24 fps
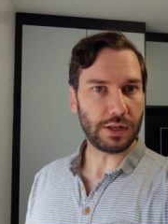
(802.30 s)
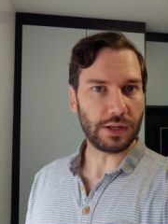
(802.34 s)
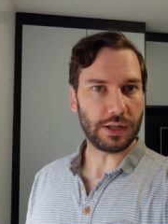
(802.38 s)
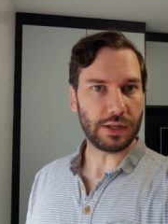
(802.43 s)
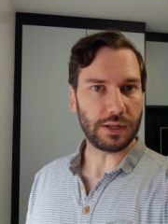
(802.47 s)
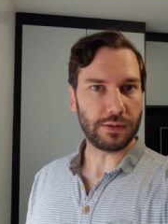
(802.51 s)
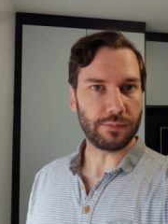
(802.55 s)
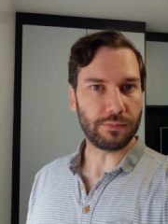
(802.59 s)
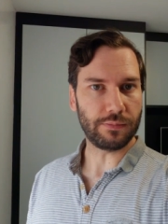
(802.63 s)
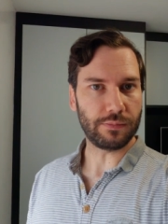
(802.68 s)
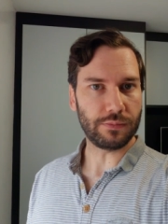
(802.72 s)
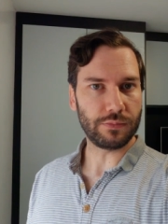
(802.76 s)

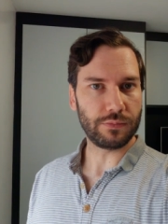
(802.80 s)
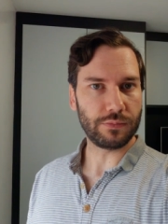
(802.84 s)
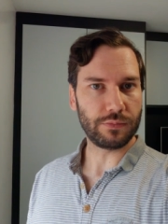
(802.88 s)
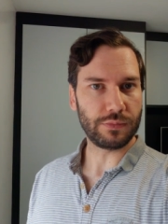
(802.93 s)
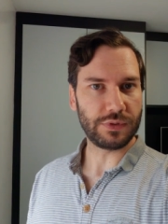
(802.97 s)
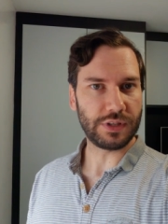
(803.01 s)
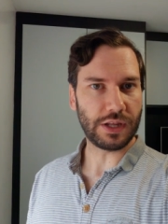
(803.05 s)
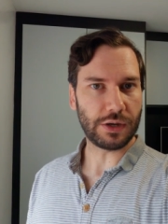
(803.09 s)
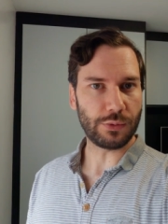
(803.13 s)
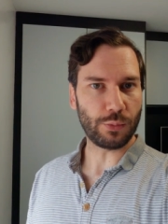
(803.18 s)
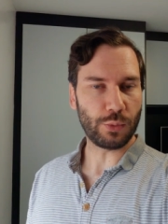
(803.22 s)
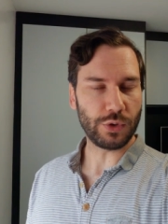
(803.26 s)
Um,
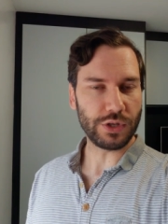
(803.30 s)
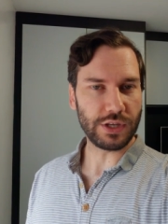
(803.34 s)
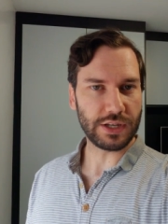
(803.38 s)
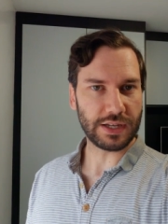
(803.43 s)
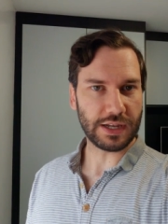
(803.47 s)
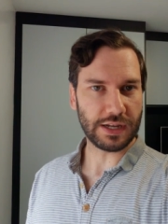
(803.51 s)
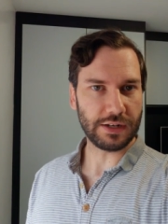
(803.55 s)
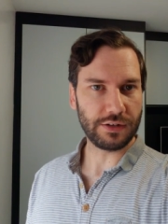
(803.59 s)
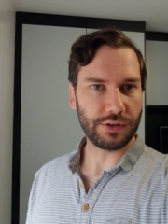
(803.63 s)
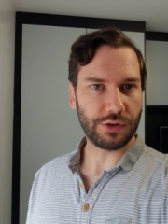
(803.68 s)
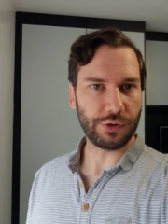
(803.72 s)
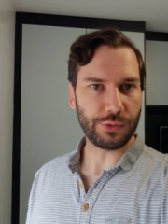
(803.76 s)
now what you
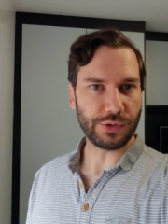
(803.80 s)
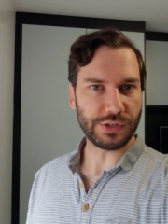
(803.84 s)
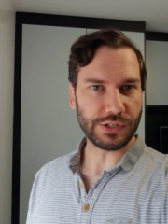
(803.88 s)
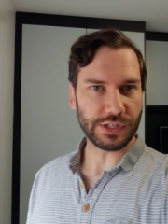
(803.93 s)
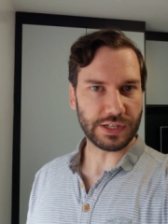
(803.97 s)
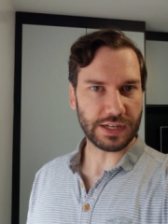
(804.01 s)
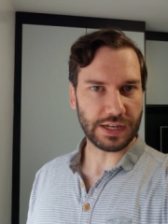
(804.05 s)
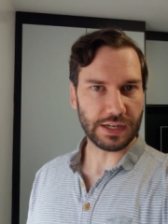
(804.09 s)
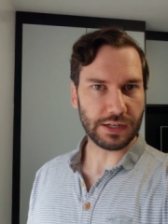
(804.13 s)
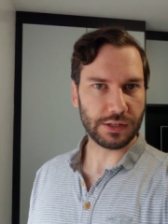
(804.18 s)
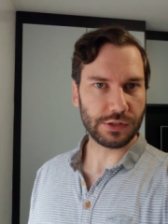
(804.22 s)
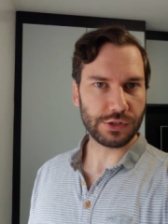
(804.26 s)
can do is
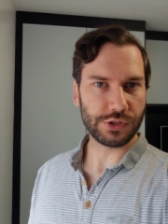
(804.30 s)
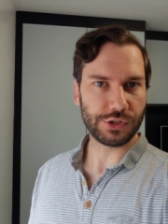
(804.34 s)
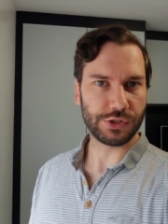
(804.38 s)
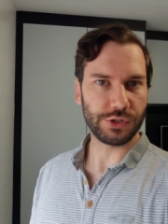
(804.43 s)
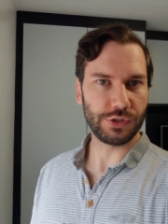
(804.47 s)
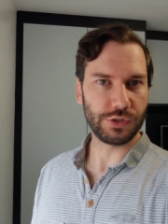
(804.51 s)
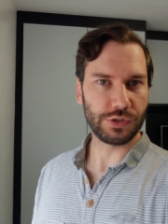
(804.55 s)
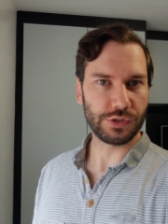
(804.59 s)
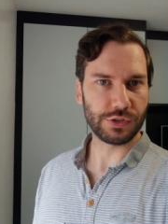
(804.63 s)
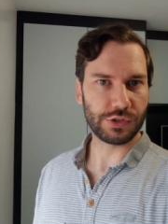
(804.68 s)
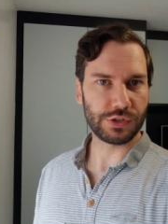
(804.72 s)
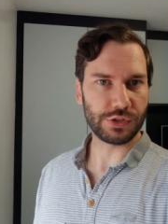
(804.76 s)
you can
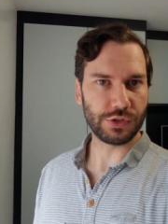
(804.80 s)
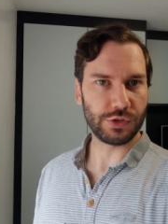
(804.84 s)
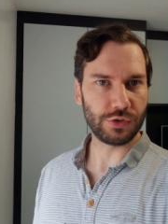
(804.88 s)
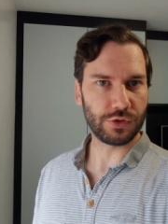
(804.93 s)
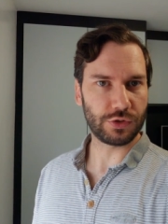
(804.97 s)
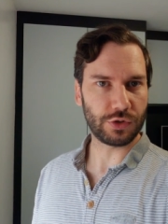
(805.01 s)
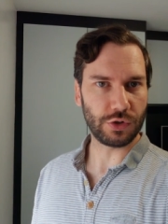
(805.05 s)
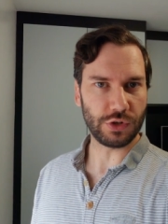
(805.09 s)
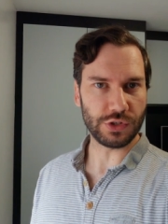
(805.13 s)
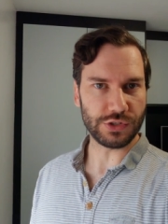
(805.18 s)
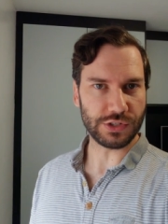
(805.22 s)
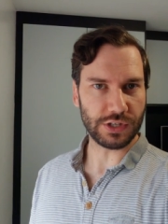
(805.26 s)
choose
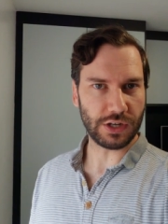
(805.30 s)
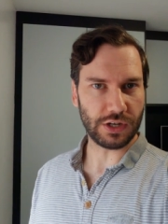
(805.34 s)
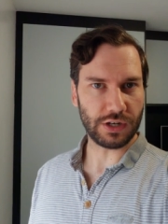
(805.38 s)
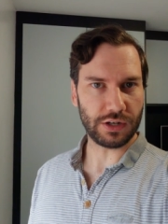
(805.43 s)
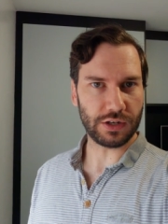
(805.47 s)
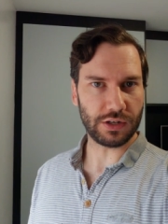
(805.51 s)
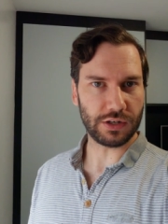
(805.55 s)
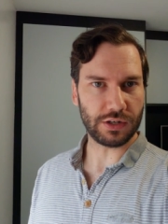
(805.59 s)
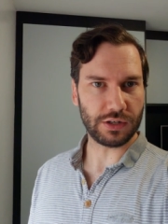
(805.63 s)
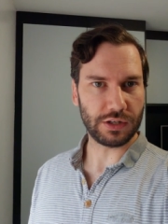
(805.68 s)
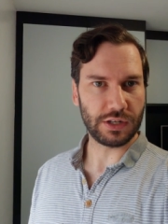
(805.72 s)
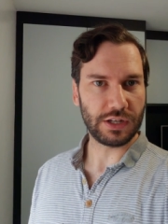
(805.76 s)
two colours that
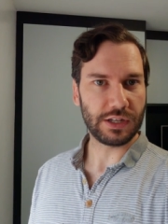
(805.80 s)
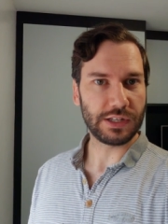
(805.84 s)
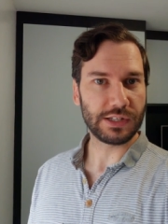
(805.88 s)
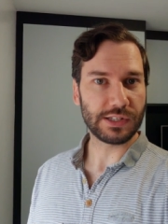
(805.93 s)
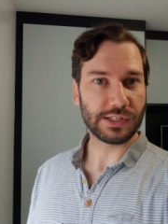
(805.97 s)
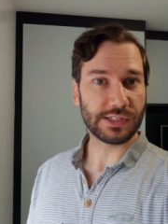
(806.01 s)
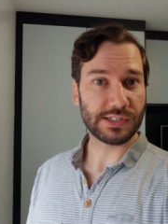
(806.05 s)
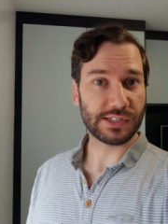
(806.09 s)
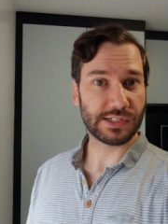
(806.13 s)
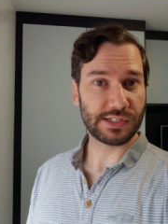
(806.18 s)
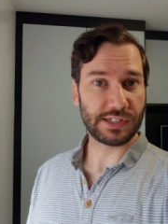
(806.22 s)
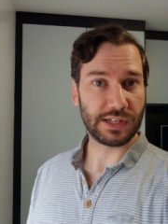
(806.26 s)
are
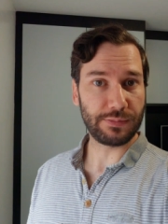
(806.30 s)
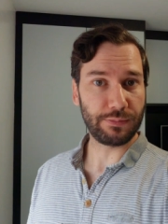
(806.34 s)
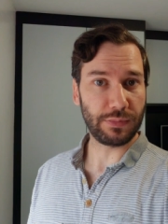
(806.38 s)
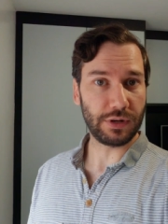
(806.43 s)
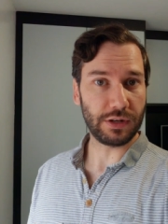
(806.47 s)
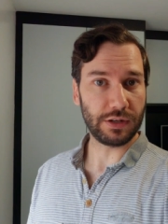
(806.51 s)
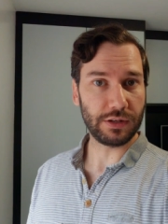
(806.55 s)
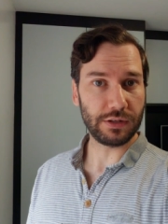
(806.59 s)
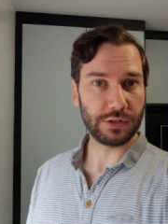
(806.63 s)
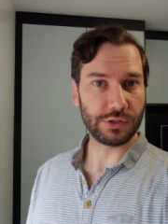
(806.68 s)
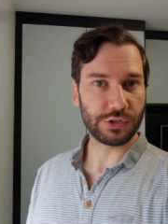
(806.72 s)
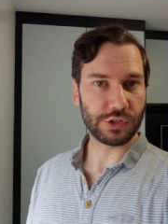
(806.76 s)

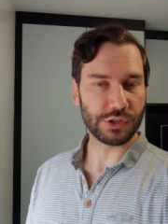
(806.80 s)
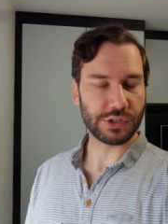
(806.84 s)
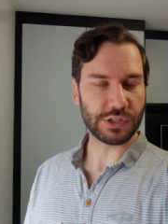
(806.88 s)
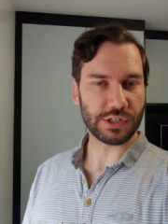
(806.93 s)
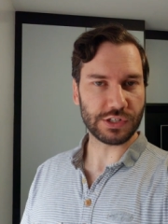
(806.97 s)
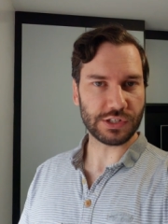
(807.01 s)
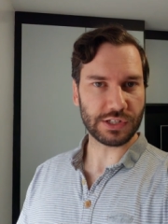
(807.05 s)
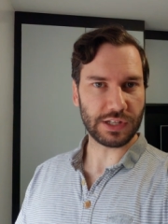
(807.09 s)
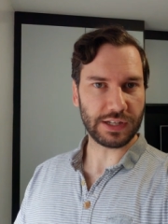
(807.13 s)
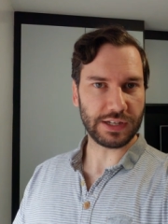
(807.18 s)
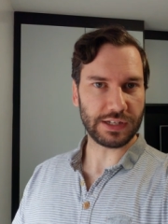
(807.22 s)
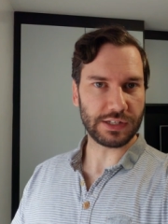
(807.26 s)
similar,
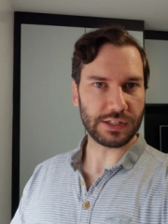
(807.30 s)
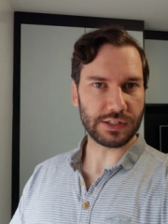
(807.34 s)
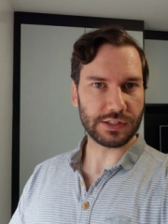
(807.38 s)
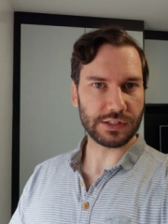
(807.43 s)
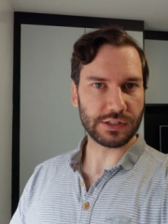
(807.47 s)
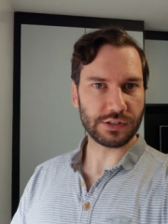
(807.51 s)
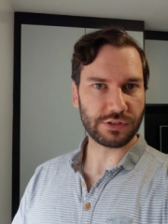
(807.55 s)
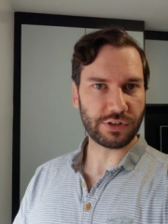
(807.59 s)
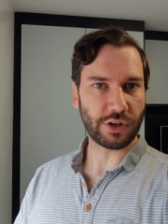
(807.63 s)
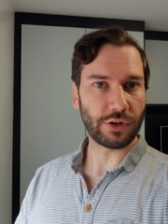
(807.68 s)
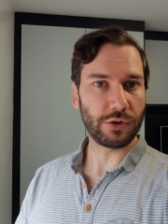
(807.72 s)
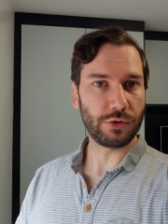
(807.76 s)
just a
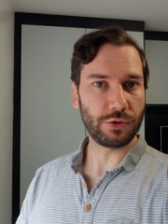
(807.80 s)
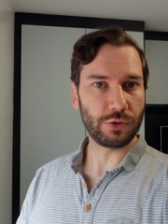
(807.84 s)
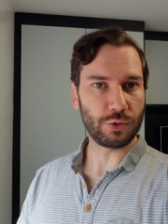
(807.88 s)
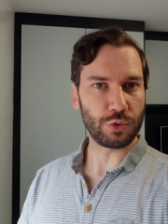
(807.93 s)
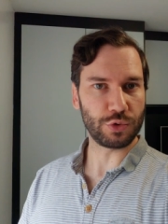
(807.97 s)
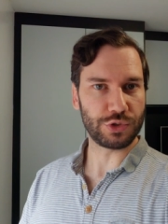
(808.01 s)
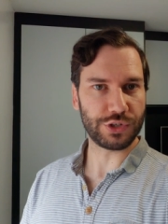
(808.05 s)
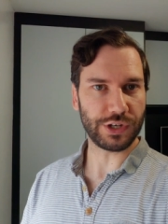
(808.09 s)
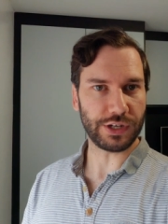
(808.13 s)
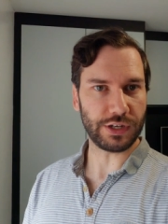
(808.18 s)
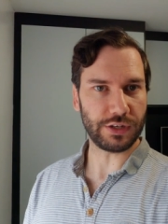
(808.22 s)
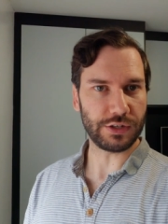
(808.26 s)
slight
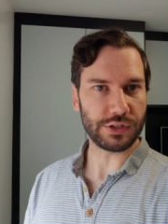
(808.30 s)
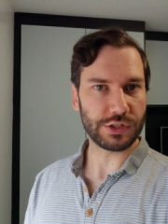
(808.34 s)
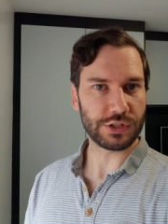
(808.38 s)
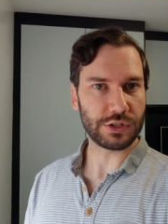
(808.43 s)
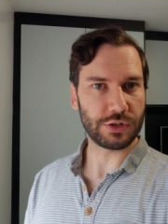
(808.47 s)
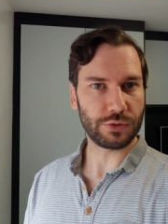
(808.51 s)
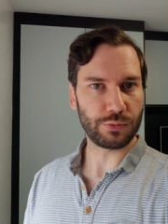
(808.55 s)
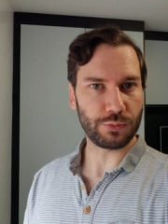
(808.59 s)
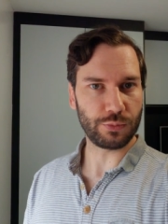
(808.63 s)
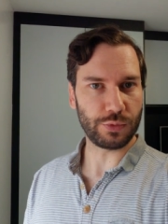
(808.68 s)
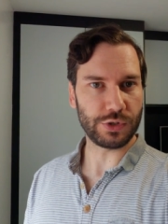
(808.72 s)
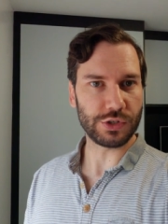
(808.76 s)
tonal
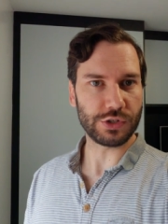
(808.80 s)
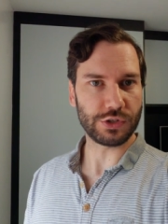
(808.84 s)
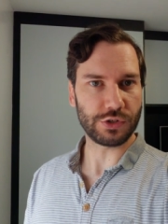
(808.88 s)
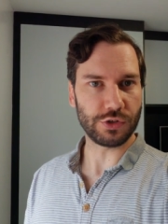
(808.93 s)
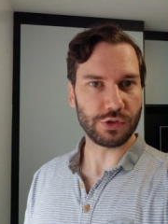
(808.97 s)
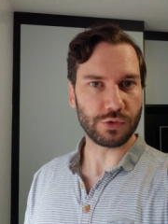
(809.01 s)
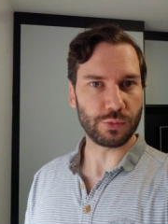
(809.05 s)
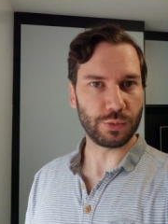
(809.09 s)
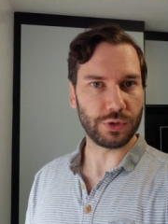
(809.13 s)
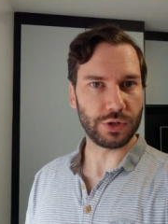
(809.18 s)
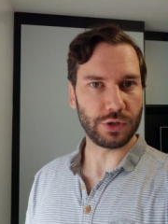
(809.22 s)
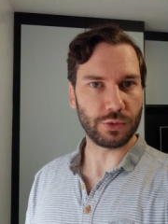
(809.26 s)
change, which
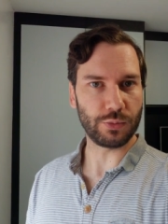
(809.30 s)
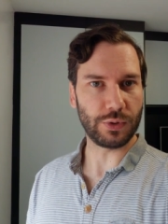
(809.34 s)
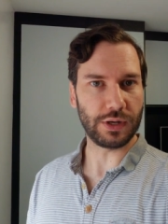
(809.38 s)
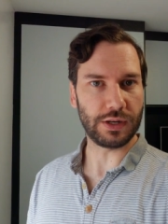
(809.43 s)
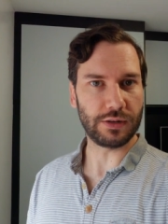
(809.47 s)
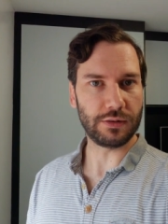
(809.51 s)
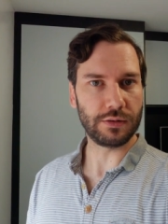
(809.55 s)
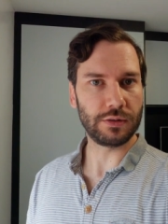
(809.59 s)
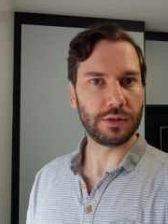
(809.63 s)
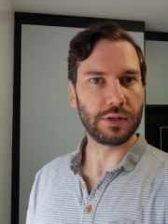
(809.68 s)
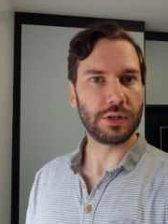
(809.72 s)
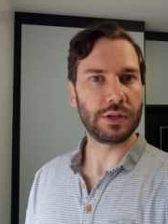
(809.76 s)
does work
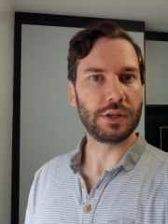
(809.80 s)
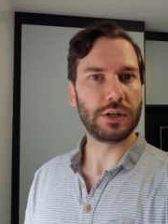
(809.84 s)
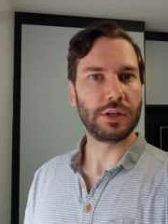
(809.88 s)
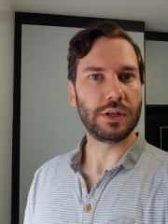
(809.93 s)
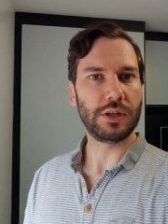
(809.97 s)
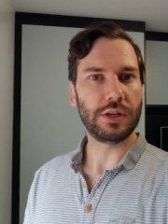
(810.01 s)
well.